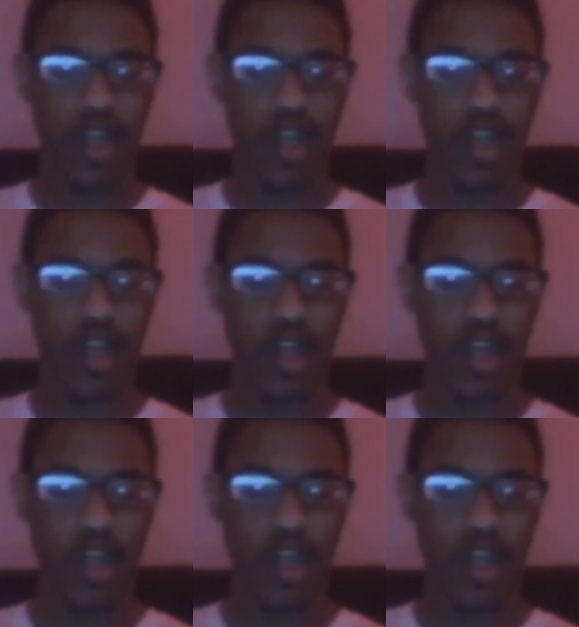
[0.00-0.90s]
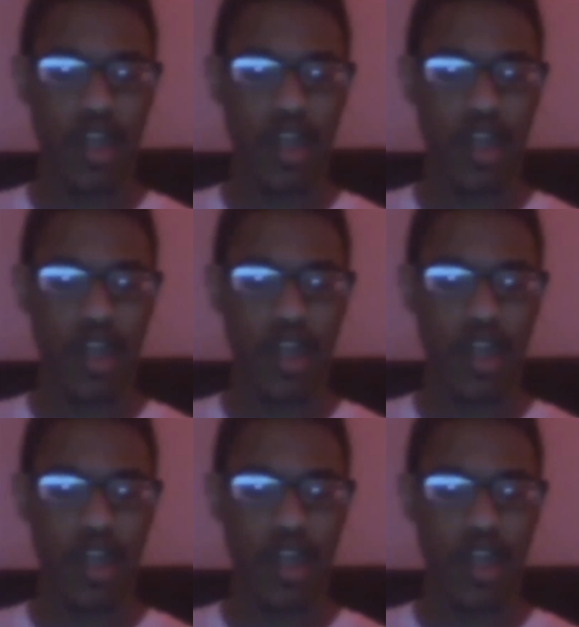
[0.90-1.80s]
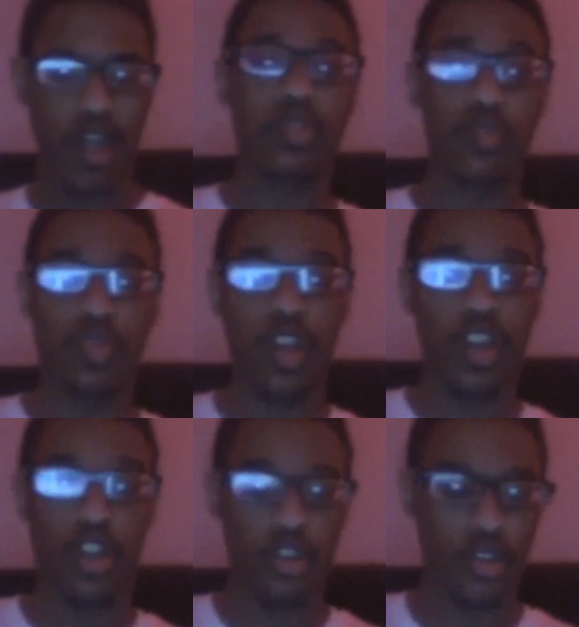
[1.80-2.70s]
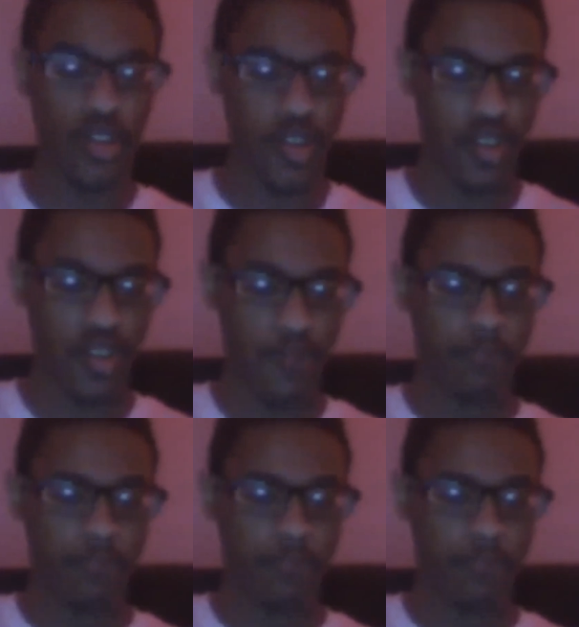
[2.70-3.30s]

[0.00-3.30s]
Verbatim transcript: Hunter, who also wrote the play on this.